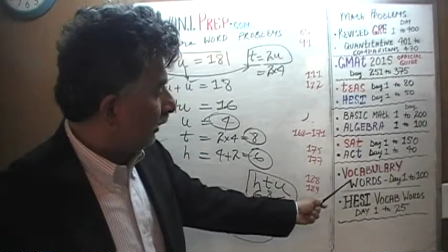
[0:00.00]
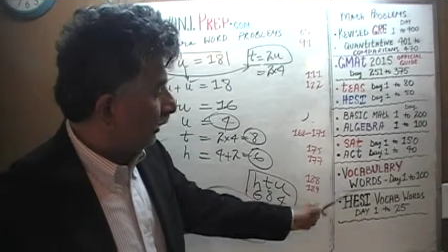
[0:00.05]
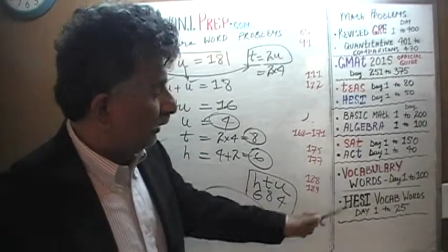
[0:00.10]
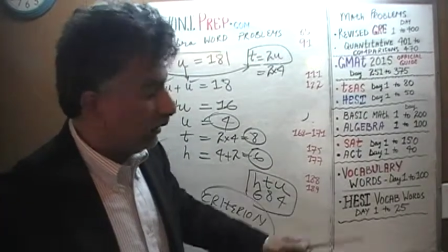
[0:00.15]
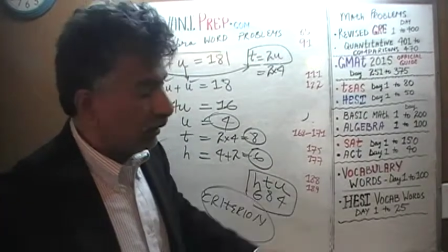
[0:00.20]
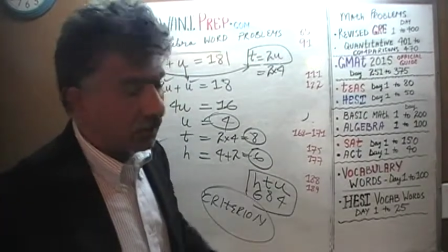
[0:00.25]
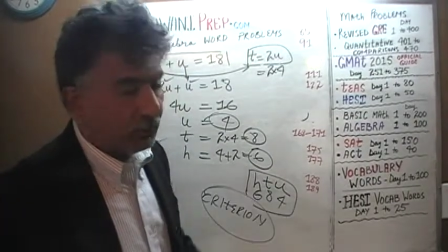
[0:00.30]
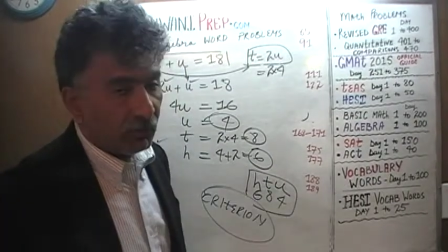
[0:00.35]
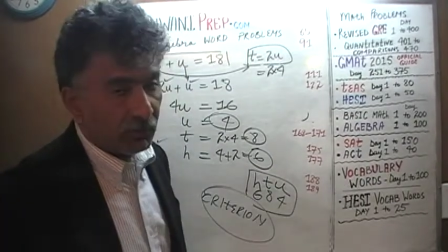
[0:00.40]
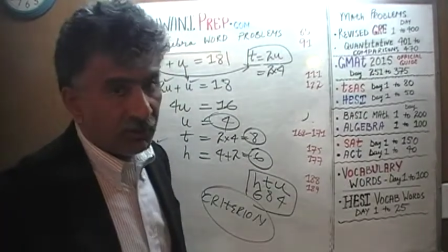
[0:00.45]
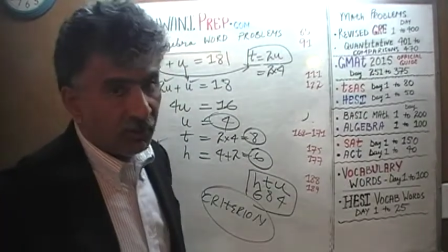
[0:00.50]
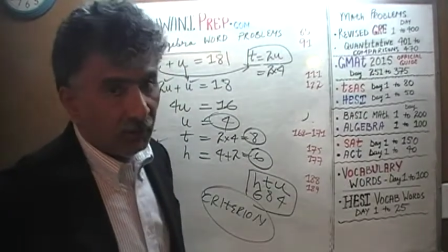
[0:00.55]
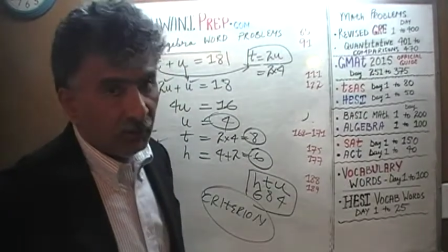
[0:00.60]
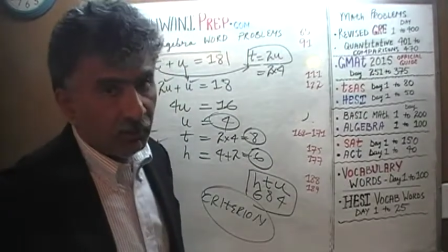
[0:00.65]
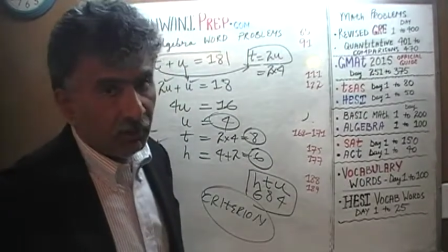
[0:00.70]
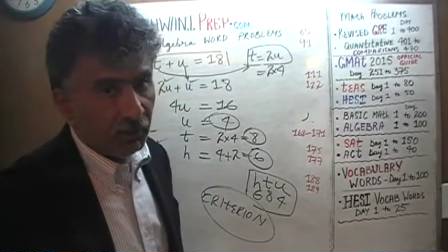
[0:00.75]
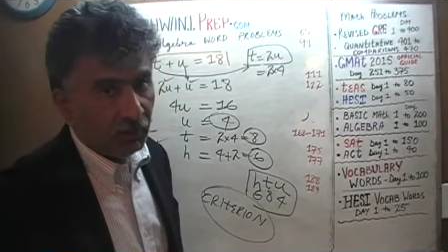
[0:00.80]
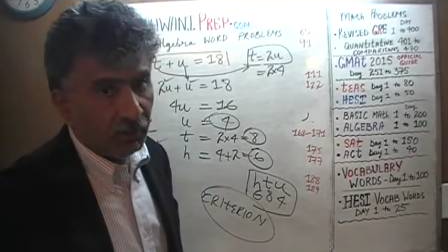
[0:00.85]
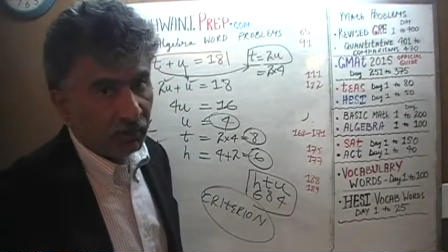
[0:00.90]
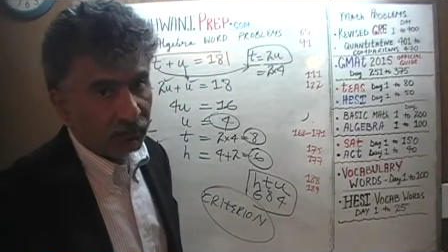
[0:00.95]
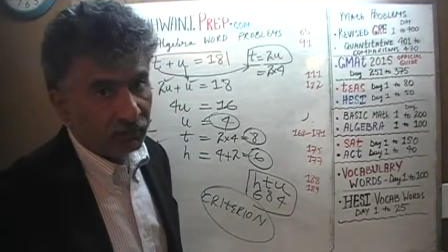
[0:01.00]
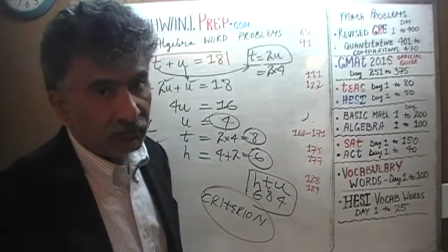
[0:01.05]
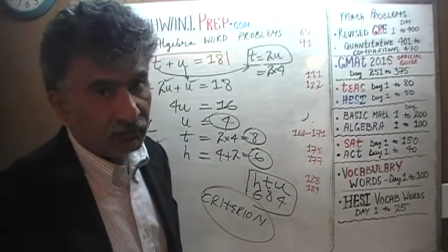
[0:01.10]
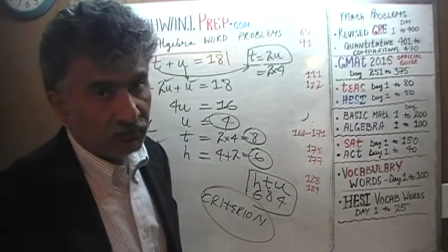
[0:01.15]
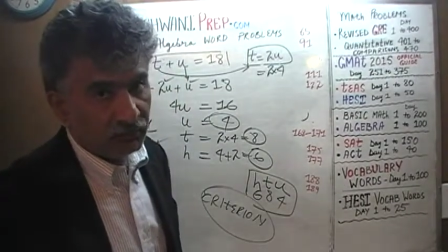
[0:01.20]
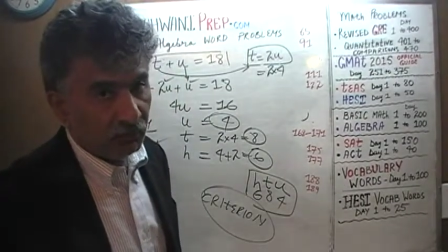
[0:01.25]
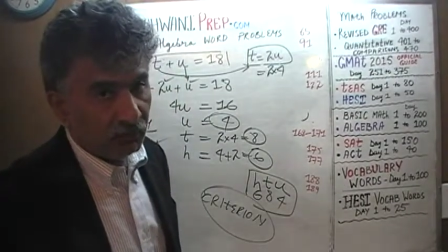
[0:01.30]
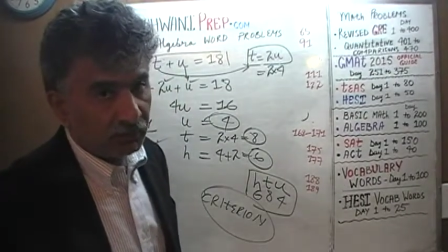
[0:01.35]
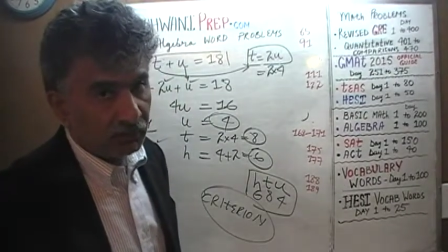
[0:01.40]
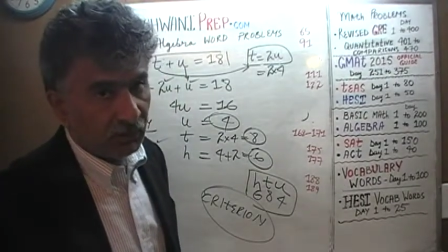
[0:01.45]
in our vocabulary
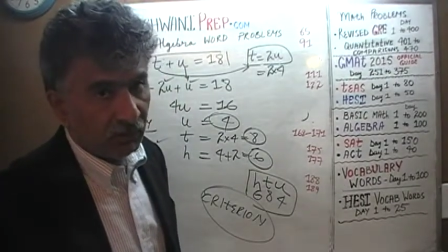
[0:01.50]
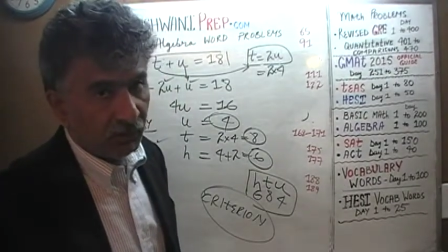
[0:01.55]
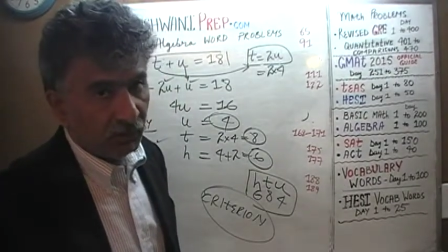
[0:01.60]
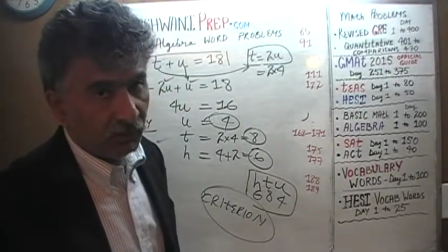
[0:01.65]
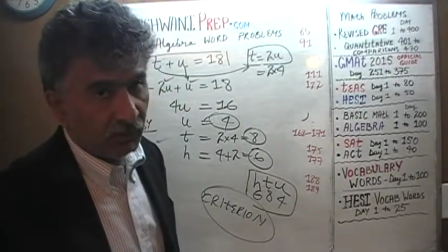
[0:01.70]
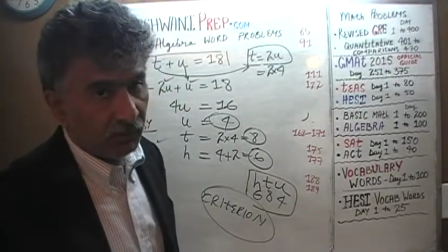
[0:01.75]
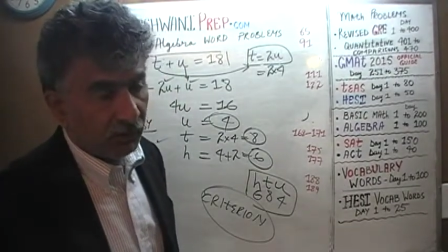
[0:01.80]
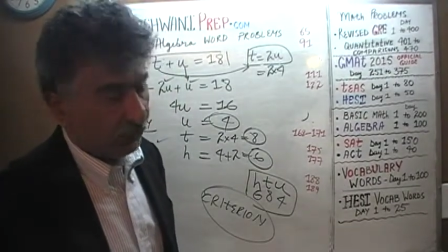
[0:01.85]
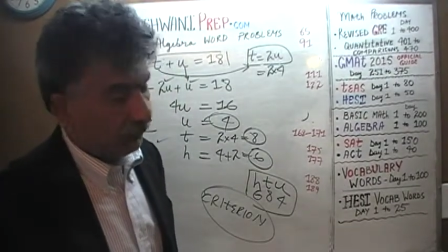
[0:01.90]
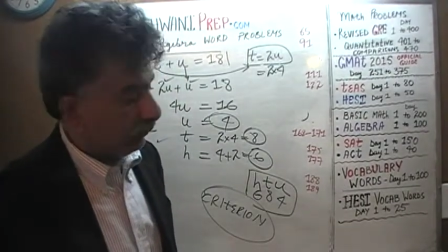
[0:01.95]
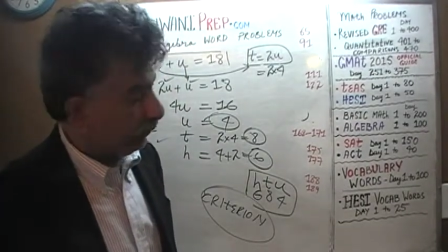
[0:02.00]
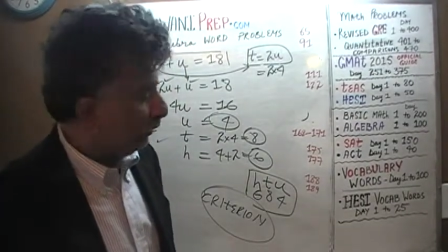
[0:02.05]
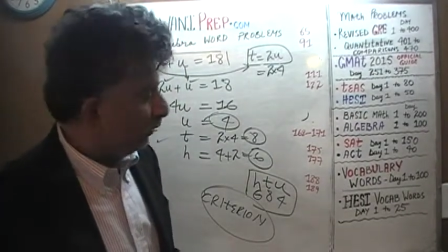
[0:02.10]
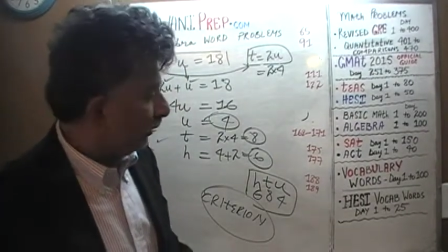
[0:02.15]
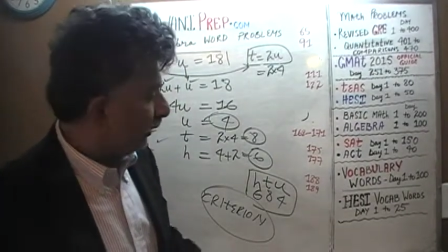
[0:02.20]
lessons long time ago I don't know